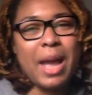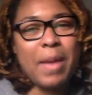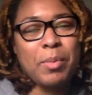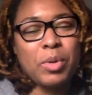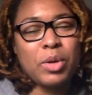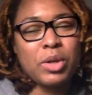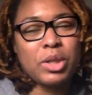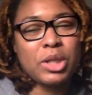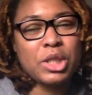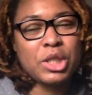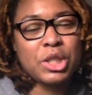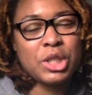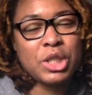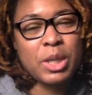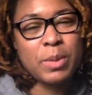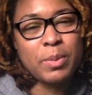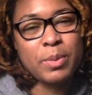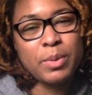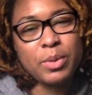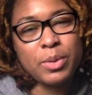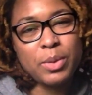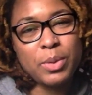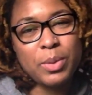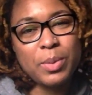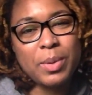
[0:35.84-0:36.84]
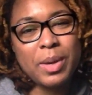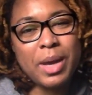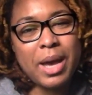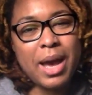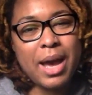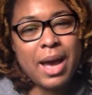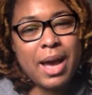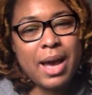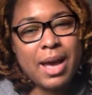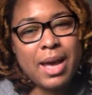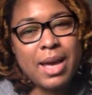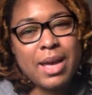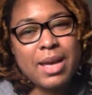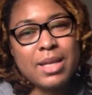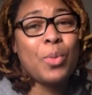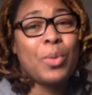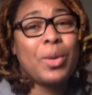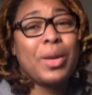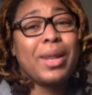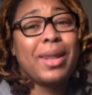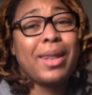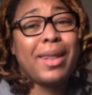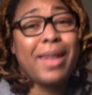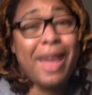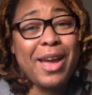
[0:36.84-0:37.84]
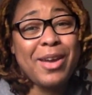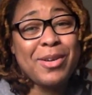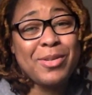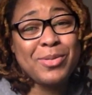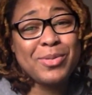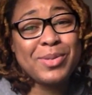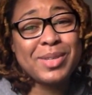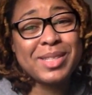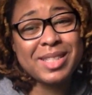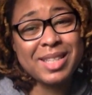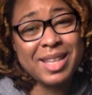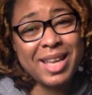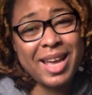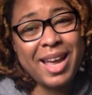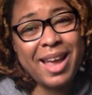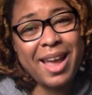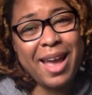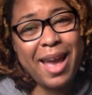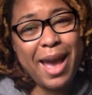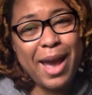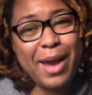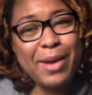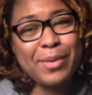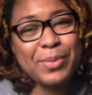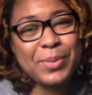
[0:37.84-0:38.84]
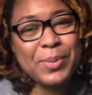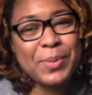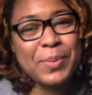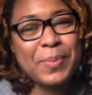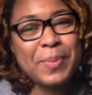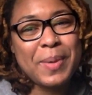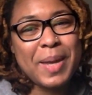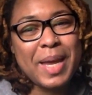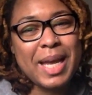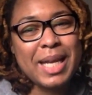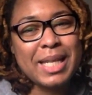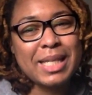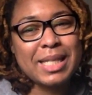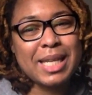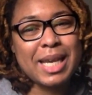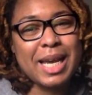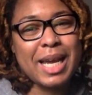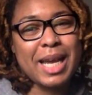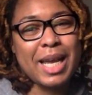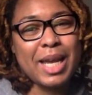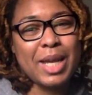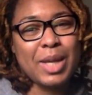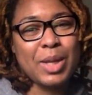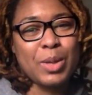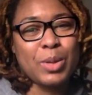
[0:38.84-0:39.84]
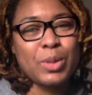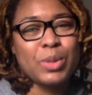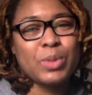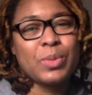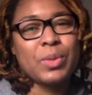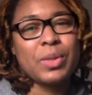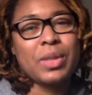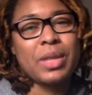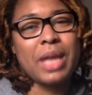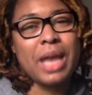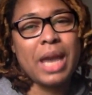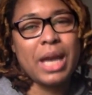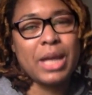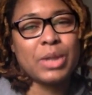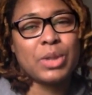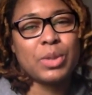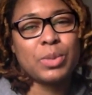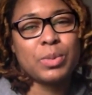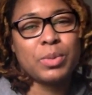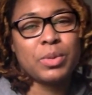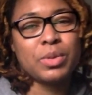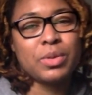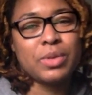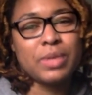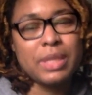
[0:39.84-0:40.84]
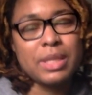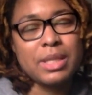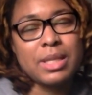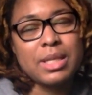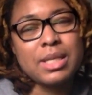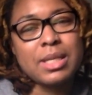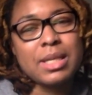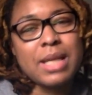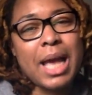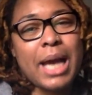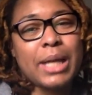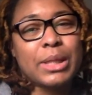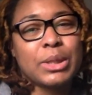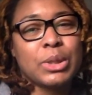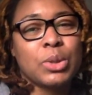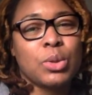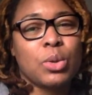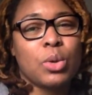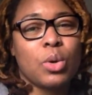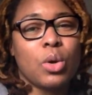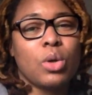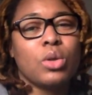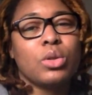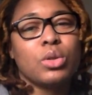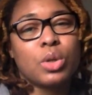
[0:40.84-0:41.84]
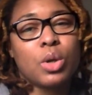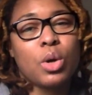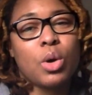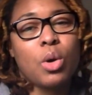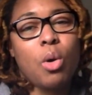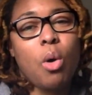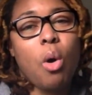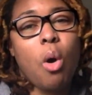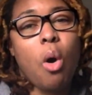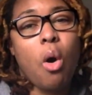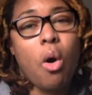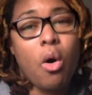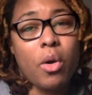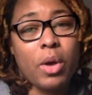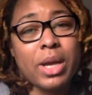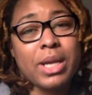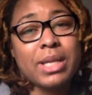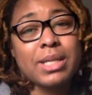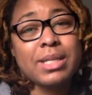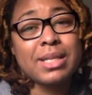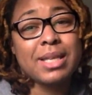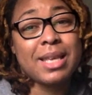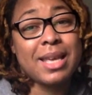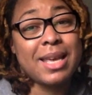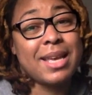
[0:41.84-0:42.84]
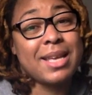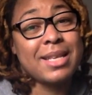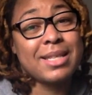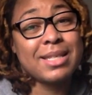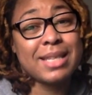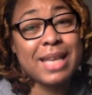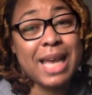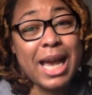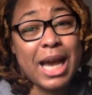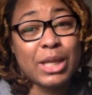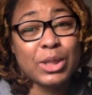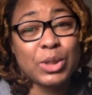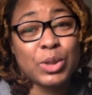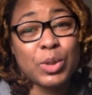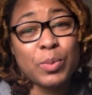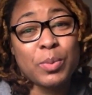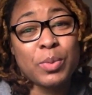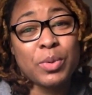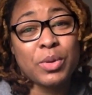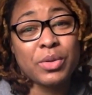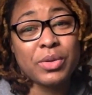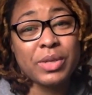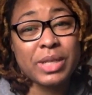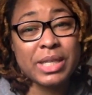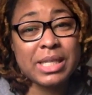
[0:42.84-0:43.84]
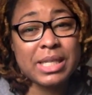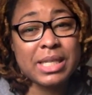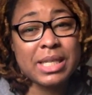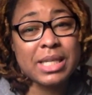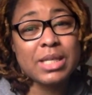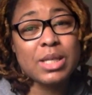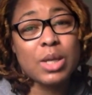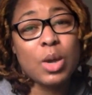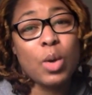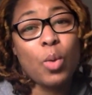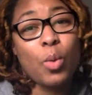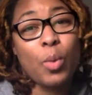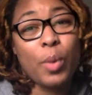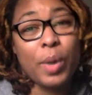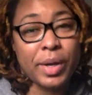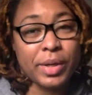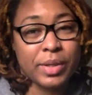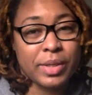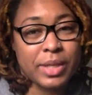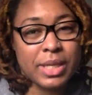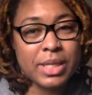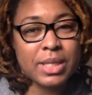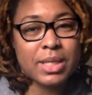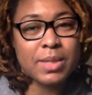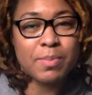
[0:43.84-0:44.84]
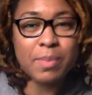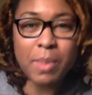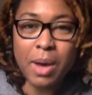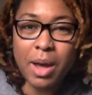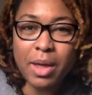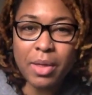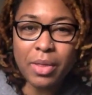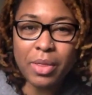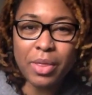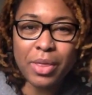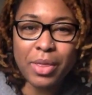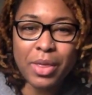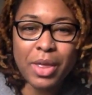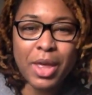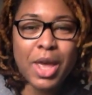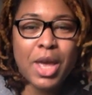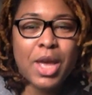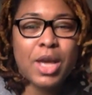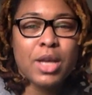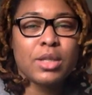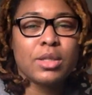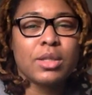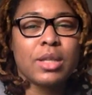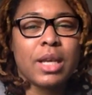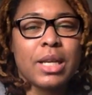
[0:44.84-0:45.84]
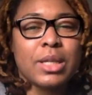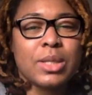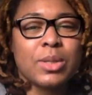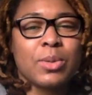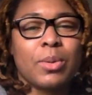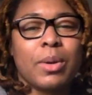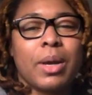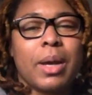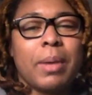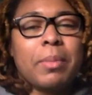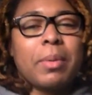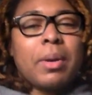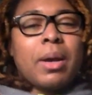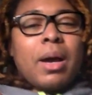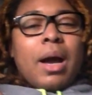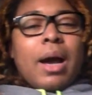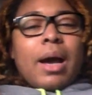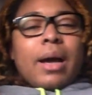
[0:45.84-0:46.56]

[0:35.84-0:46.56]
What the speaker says: I'm going to share with you guys what life was like after being diagnosed with gastroparesis. As you all know, August is Gastroparesis Awareness Month. That's why I'm